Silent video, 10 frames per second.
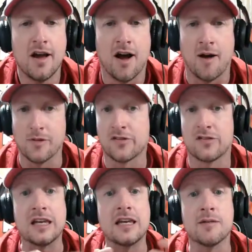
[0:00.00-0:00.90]
this
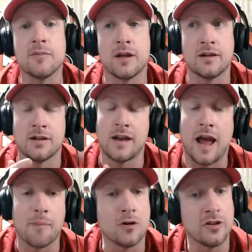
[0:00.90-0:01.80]
team and
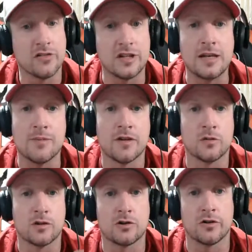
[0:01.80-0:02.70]
enamored this team is
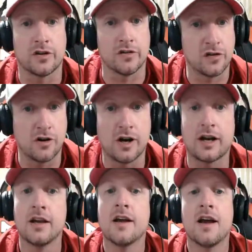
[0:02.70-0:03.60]
with Chris Kasurek.
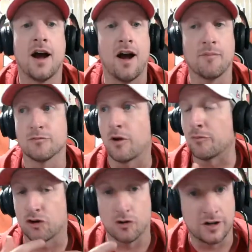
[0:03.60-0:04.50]
I'm
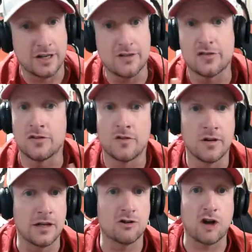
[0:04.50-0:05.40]
sure
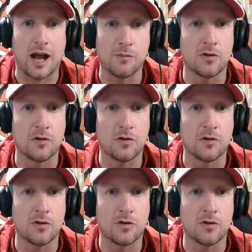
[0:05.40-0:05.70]
he chatted with